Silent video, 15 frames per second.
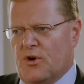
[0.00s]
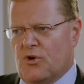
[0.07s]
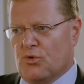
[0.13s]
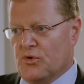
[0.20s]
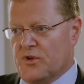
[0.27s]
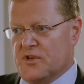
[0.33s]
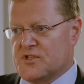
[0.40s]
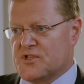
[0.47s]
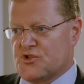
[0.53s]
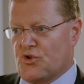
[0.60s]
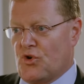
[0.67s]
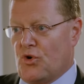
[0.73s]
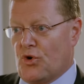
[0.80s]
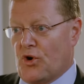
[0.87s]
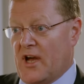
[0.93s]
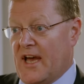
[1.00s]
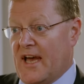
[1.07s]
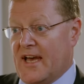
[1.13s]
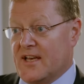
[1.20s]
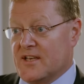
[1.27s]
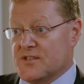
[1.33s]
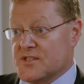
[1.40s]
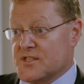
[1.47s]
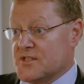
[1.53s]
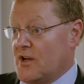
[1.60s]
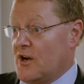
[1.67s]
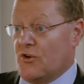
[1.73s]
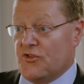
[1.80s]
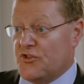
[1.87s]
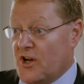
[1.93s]
we're only as strong as
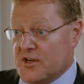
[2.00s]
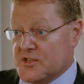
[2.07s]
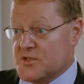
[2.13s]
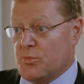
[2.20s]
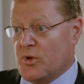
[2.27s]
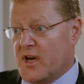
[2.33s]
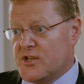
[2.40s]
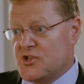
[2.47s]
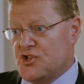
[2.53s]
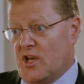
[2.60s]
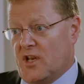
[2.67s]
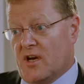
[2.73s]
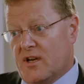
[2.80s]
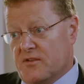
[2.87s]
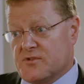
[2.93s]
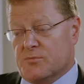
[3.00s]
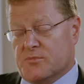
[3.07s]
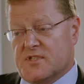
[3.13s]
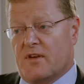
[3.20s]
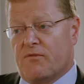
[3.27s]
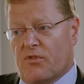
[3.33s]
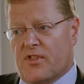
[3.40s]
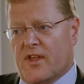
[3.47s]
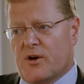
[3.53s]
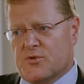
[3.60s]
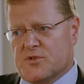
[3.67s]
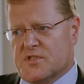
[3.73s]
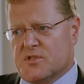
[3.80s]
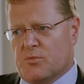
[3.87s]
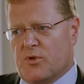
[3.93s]
our entire supply chain. I have some
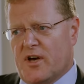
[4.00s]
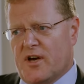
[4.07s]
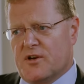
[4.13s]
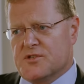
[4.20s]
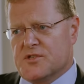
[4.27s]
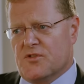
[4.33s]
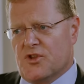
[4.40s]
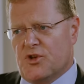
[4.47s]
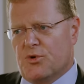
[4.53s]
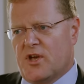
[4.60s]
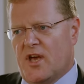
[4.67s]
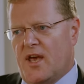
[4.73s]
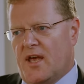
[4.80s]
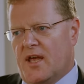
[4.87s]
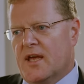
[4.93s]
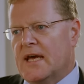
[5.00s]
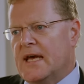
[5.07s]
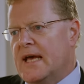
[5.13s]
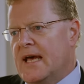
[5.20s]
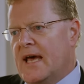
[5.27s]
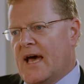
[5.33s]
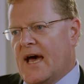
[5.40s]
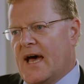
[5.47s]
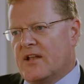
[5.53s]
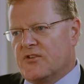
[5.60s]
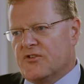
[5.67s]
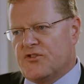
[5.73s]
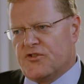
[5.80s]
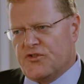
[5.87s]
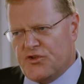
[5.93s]
7,000 suppliers in the UK,
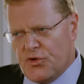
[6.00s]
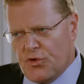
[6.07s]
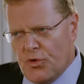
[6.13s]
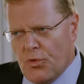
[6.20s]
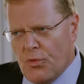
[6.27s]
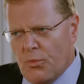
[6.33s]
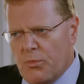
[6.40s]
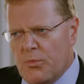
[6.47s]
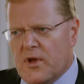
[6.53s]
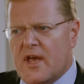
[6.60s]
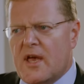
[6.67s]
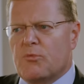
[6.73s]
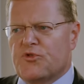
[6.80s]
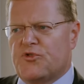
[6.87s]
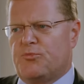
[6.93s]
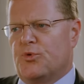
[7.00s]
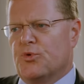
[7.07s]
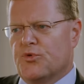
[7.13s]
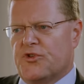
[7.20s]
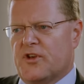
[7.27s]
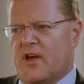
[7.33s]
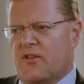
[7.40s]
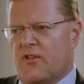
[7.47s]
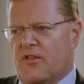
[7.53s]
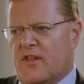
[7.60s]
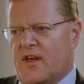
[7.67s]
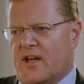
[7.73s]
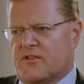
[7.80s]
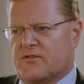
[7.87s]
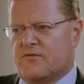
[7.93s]
and to be able to pull together
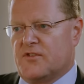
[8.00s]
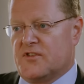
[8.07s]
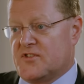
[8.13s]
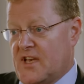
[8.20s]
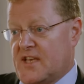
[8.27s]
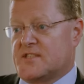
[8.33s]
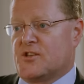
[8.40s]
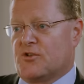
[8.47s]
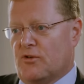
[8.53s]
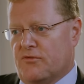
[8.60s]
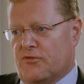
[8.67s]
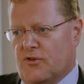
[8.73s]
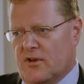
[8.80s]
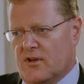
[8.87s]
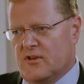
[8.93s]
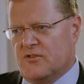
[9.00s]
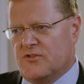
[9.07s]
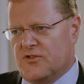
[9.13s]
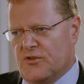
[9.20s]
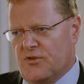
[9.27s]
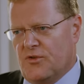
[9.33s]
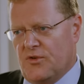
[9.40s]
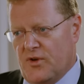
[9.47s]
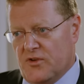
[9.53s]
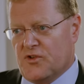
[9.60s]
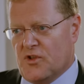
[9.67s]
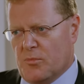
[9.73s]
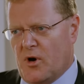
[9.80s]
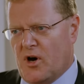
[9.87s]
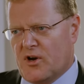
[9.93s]
that fantastic offering into
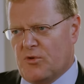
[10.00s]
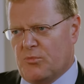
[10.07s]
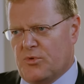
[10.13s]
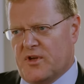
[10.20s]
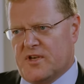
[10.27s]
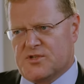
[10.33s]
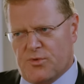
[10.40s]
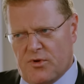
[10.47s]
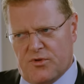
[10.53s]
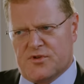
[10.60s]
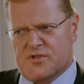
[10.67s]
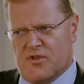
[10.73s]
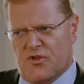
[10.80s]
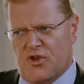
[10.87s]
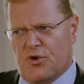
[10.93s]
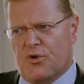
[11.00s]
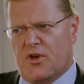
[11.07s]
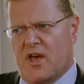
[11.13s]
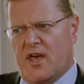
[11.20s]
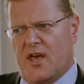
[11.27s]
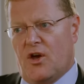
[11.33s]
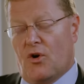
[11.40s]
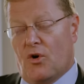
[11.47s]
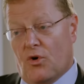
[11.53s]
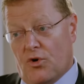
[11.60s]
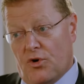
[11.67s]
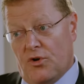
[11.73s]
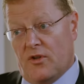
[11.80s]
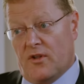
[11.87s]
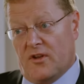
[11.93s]
the marketplace, whether it's in the UK
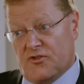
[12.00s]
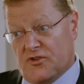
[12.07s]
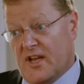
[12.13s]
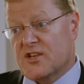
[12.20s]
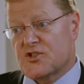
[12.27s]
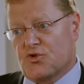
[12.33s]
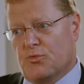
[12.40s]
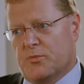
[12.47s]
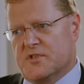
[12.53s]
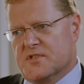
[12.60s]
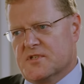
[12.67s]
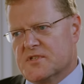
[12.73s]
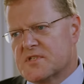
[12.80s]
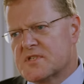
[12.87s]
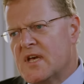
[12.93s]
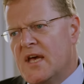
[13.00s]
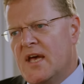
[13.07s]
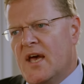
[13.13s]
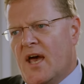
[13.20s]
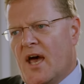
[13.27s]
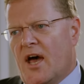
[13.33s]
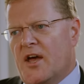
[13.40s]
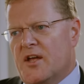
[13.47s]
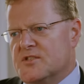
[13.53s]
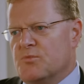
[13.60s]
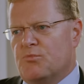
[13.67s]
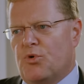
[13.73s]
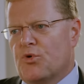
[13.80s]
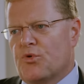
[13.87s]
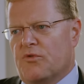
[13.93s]
or in the international business, it's
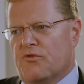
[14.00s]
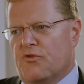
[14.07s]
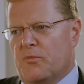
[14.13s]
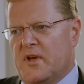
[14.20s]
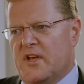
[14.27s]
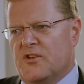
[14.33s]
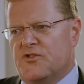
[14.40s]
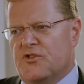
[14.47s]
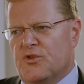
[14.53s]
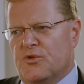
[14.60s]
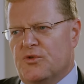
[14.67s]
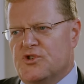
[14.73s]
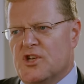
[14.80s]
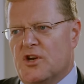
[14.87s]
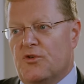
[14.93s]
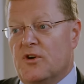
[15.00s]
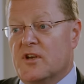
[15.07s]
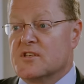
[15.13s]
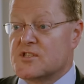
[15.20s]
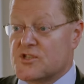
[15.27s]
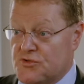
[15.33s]
important for me to generate